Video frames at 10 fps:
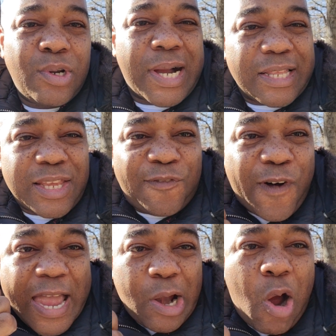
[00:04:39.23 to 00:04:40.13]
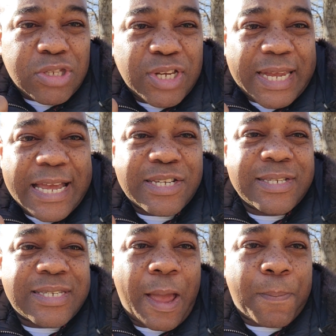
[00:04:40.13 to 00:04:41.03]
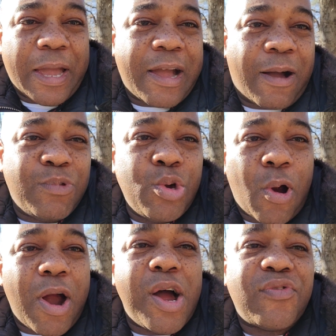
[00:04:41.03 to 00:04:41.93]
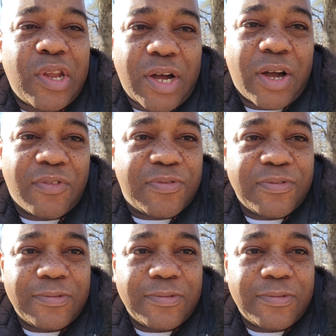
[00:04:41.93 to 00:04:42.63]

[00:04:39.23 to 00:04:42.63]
Look at the fight altercations that pick up. You are of love.